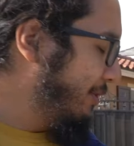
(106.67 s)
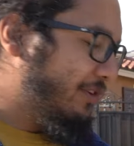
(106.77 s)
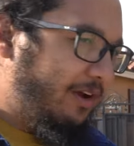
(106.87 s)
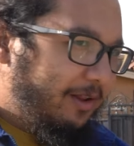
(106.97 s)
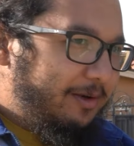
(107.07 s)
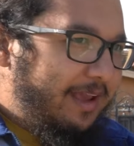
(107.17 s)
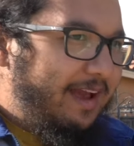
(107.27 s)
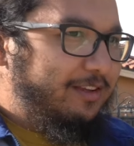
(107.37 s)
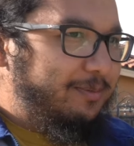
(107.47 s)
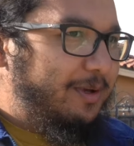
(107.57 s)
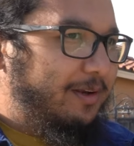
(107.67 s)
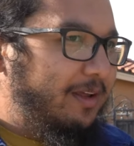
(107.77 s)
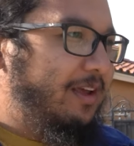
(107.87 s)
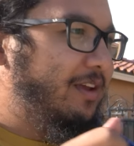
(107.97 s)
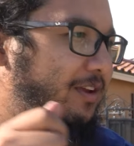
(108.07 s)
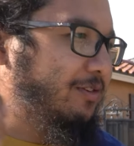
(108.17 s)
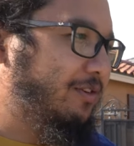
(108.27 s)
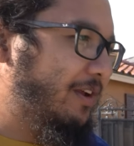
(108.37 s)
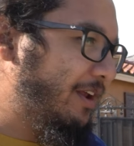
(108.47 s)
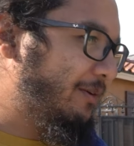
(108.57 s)
With a solid cast bit, you
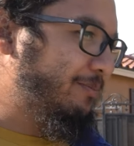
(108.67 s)
just kind of